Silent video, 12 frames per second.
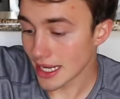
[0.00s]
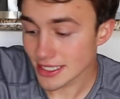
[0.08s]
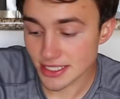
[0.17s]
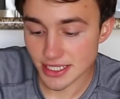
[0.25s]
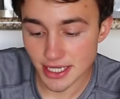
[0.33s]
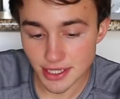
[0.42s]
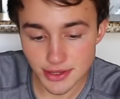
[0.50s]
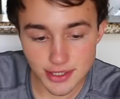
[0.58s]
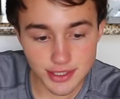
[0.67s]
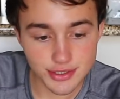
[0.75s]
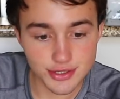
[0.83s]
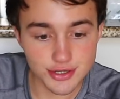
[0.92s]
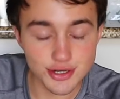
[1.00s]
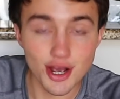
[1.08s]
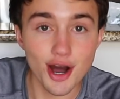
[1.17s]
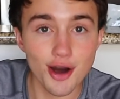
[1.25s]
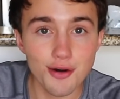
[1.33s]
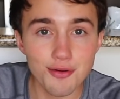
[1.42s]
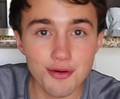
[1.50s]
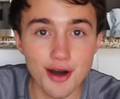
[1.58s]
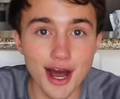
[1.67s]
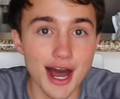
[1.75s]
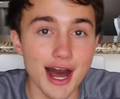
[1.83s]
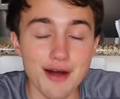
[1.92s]
Let's get this
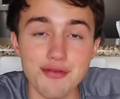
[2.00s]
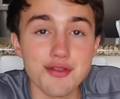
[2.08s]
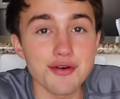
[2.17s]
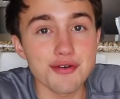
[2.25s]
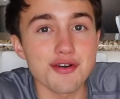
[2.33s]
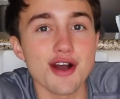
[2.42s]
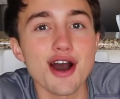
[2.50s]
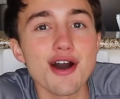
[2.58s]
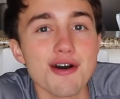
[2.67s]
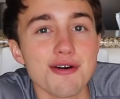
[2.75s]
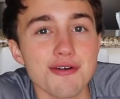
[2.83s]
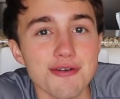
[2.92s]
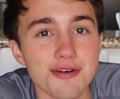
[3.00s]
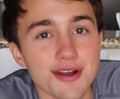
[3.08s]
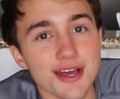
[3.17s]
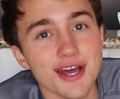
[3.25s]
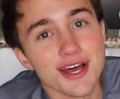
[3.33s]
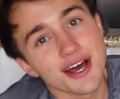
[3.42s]
show on the road.